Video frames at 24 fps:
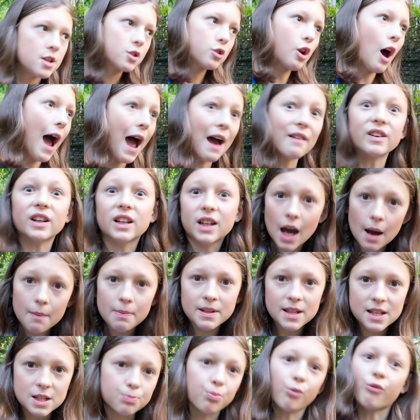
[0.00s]
So I have a
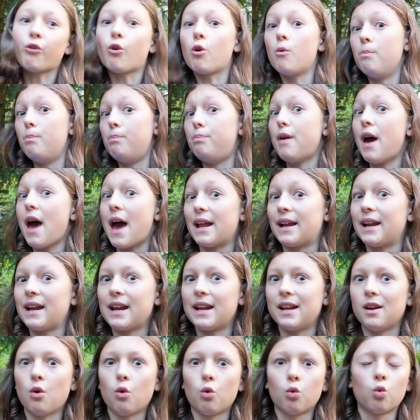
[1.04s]
cup of this before bed,
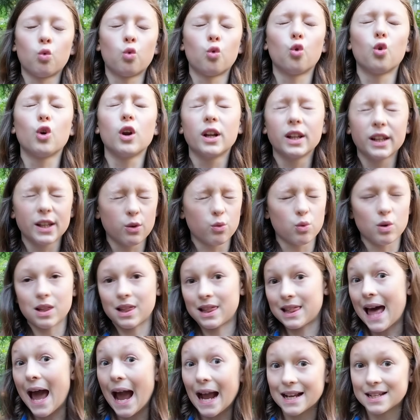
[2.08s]
and it really
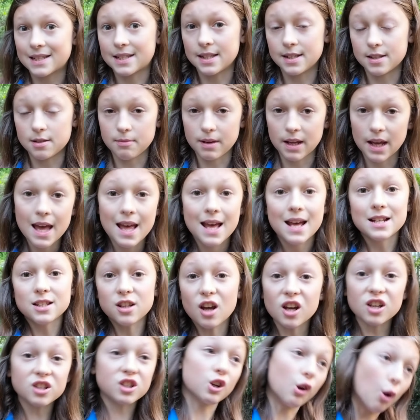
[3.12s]
relaxes me. As
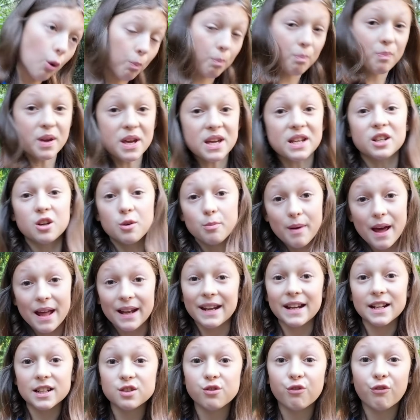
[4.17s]
long as you don't pee in your
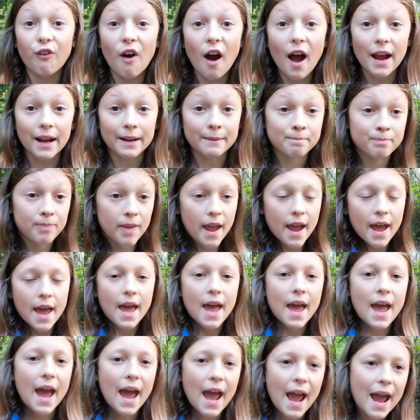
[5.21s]
bed, it's fine.
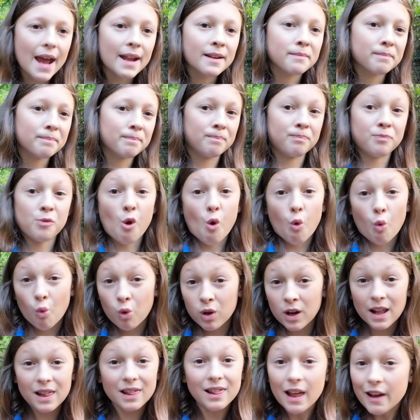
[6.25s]
And
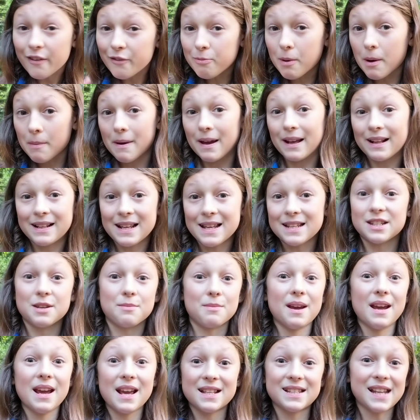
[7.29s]
what I love about
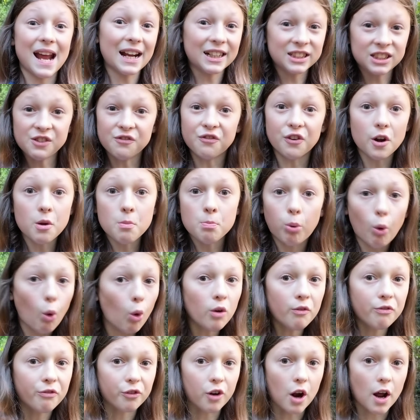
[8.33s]
magnesium, it's actually very
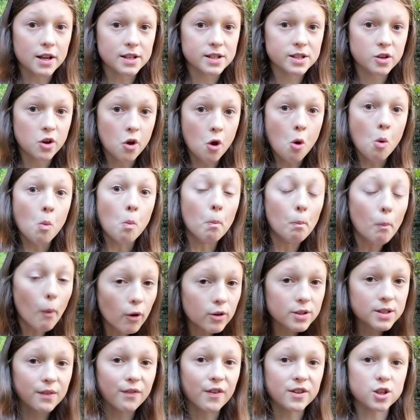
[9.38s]
important for us.
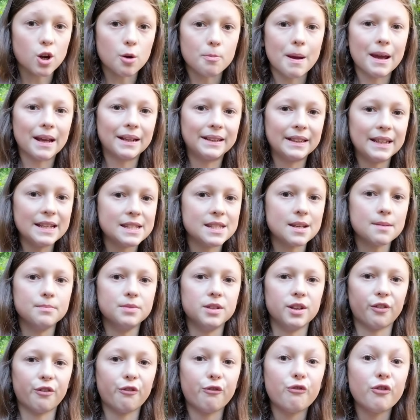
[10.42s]
Most of us are magnesium
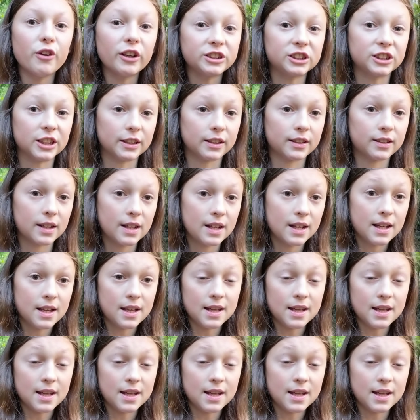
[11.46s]
deficient.